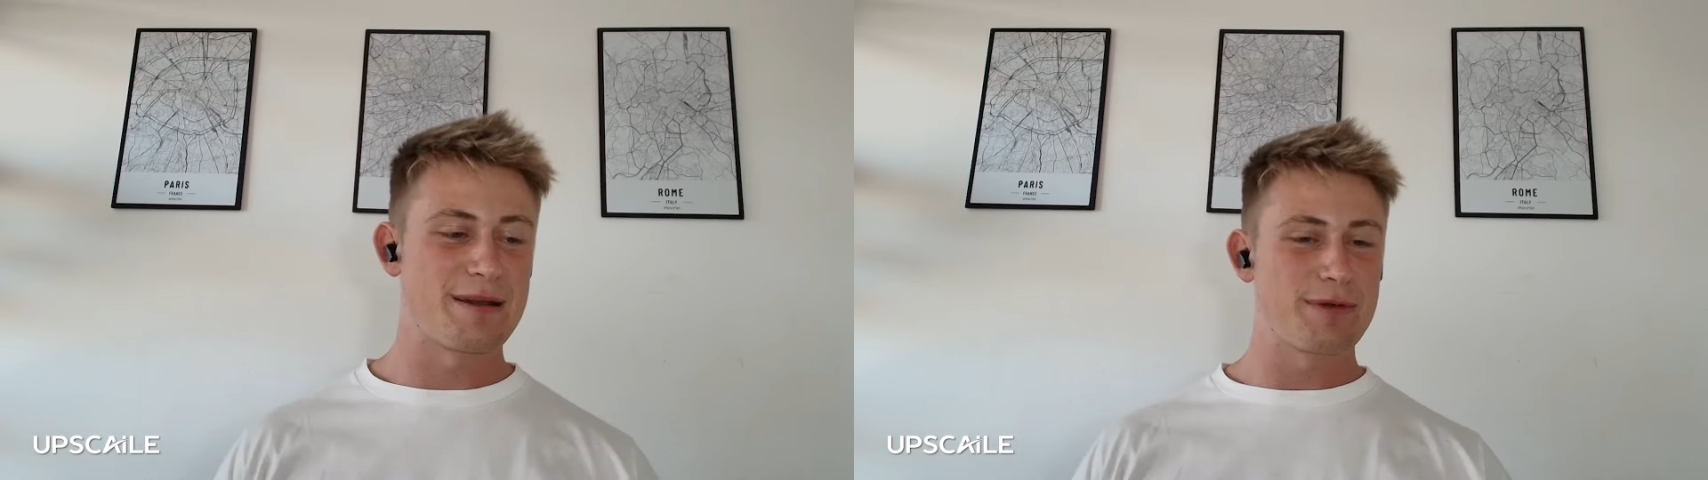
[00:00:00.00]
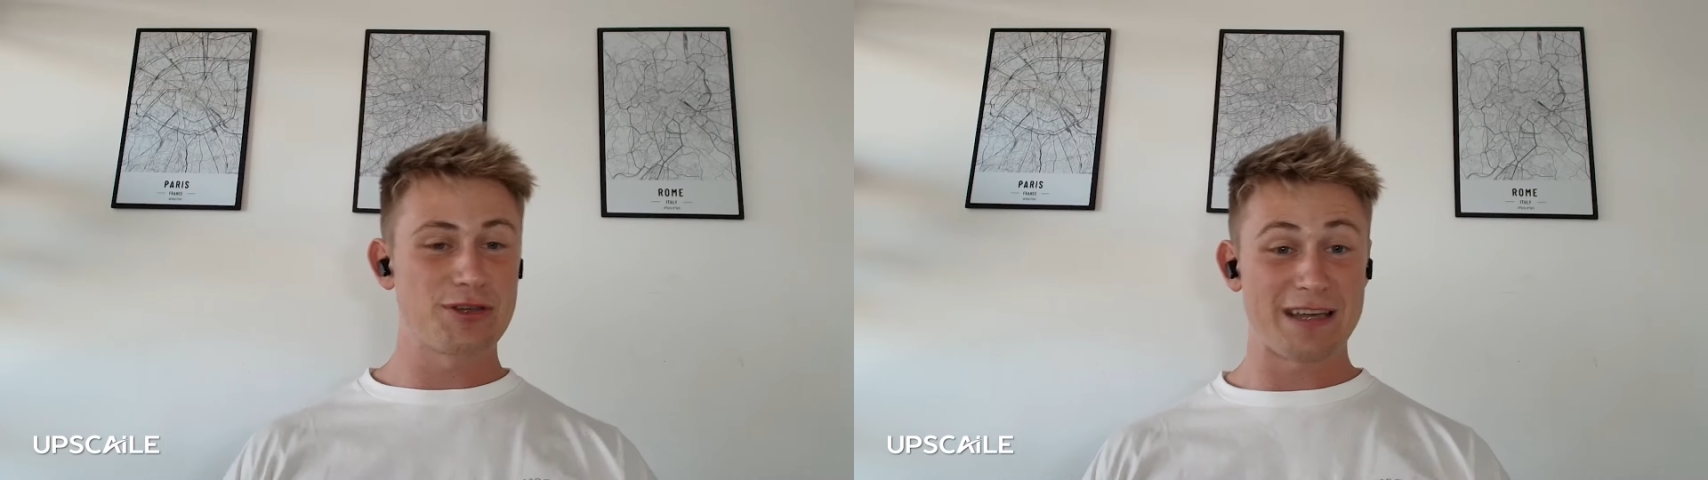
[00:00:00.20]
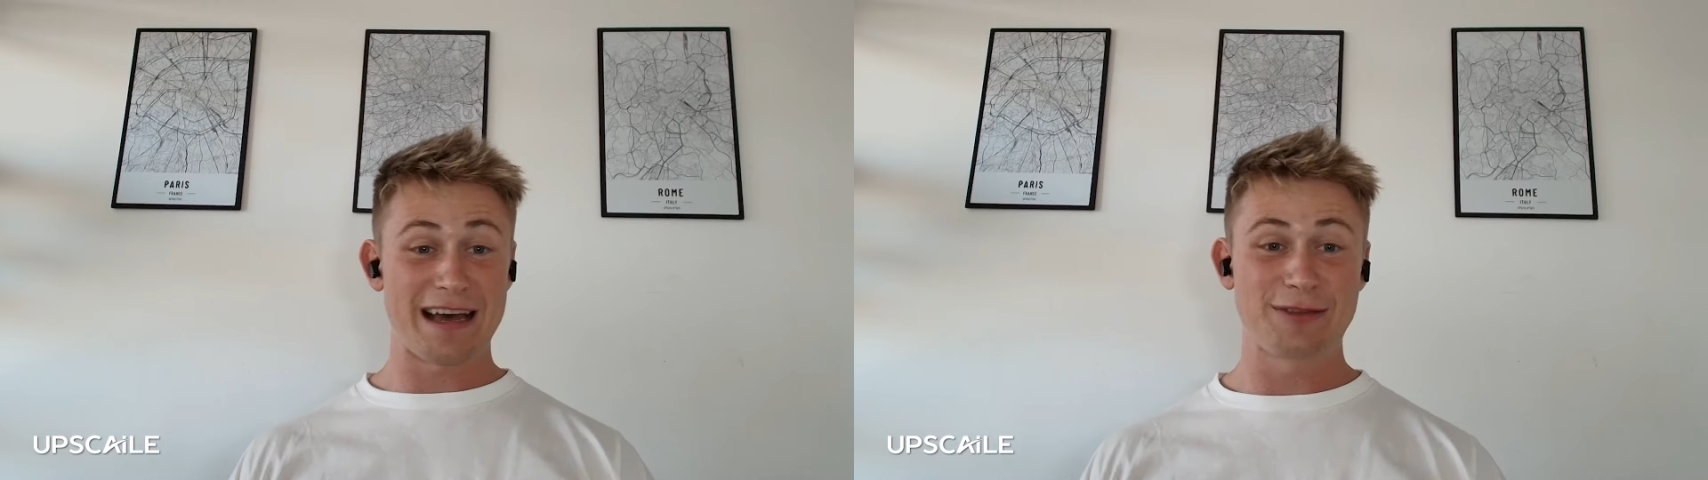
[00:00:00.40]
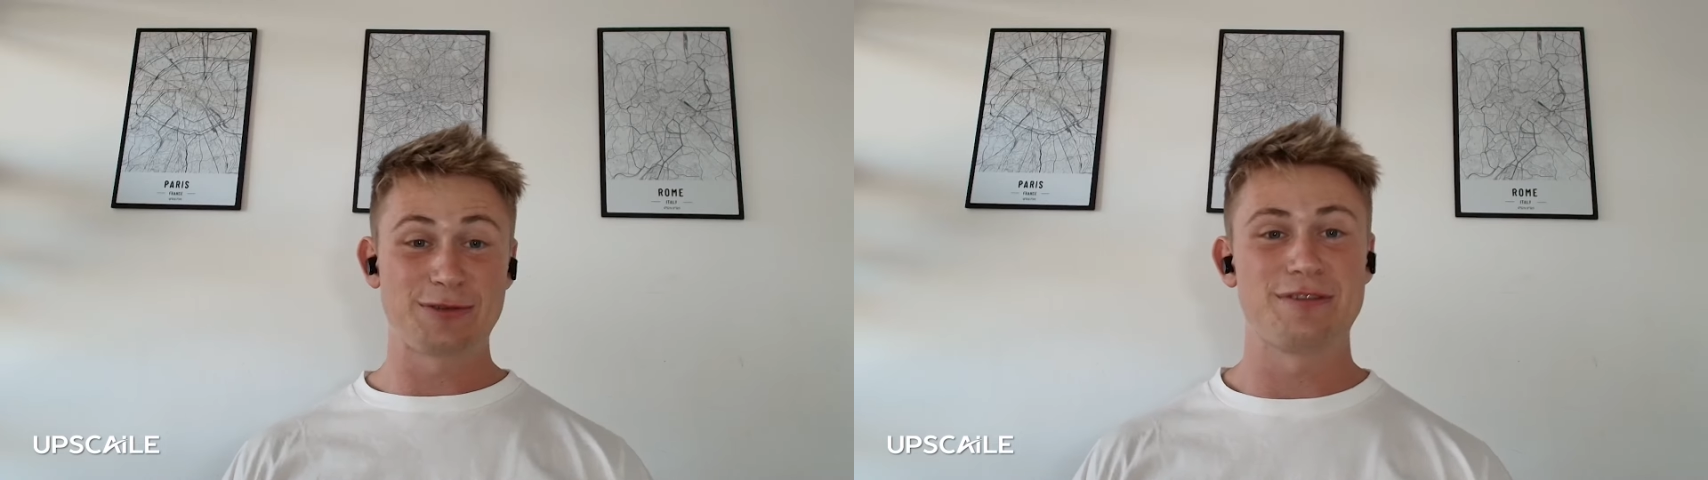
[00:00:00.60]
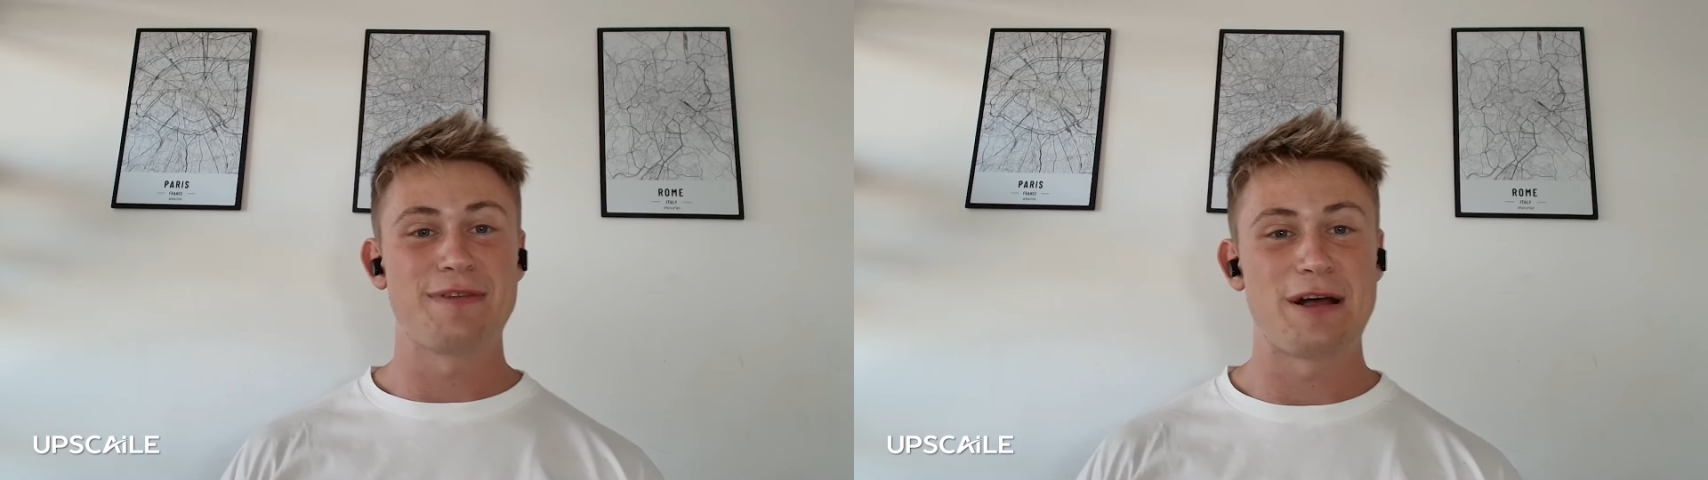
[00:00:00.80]
And we just had
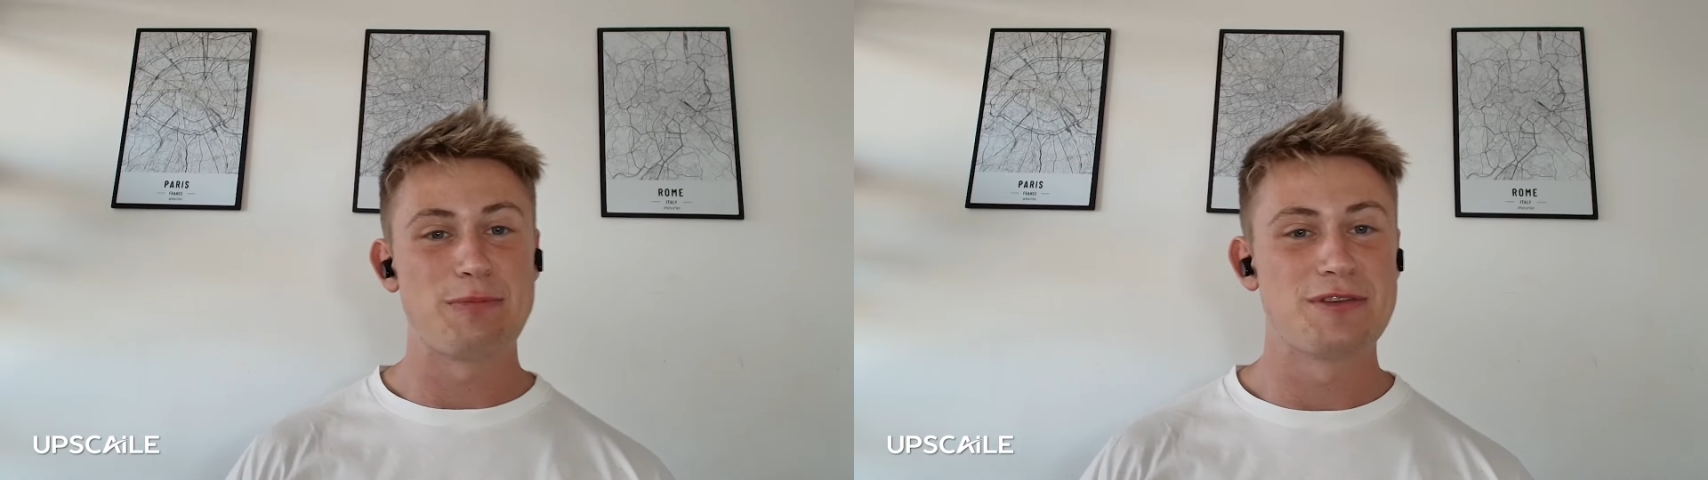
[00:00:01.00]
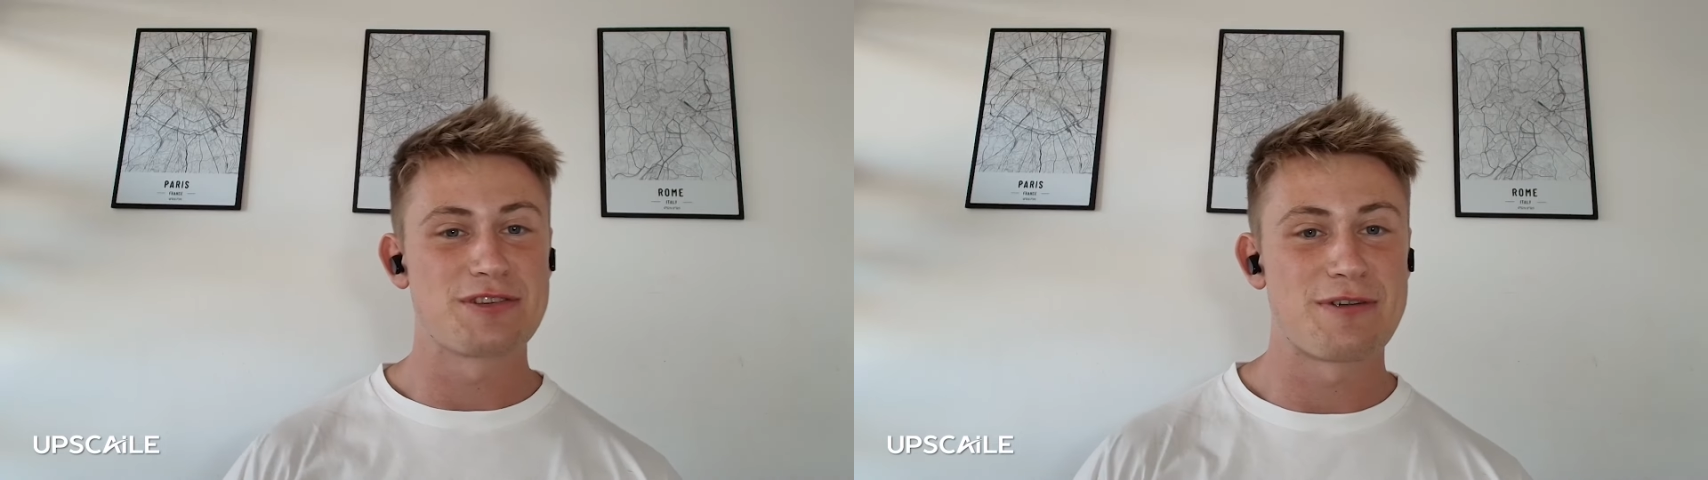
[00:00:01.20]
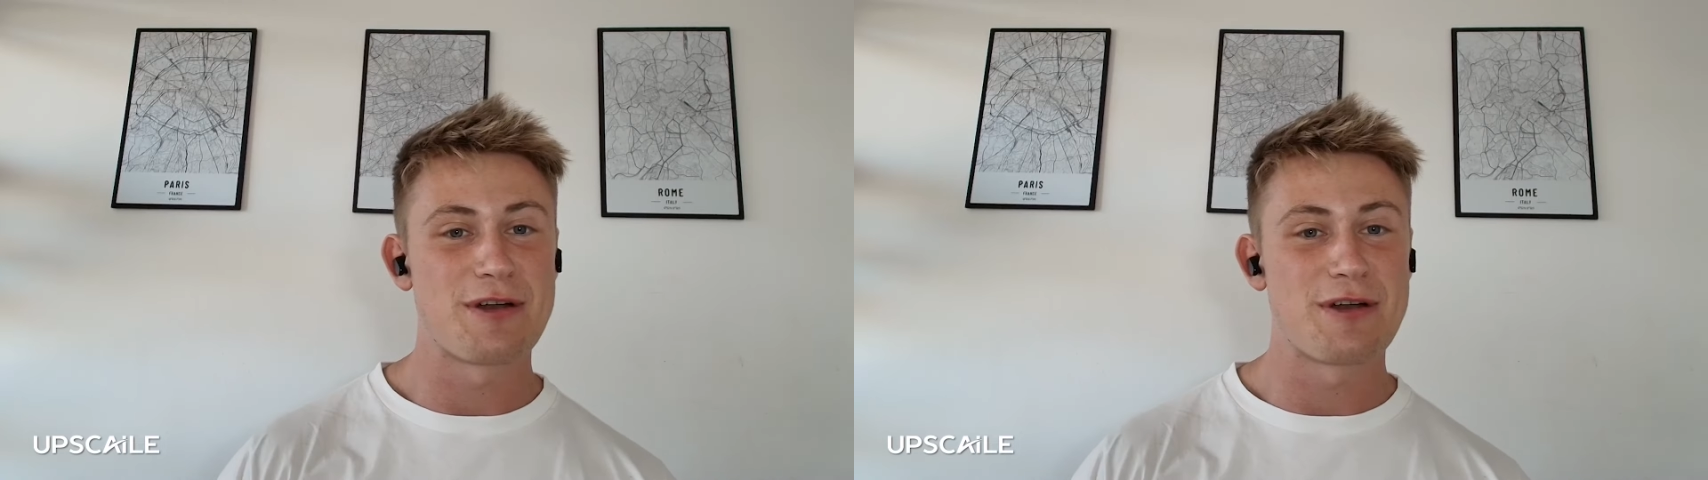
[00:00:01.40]
those developments around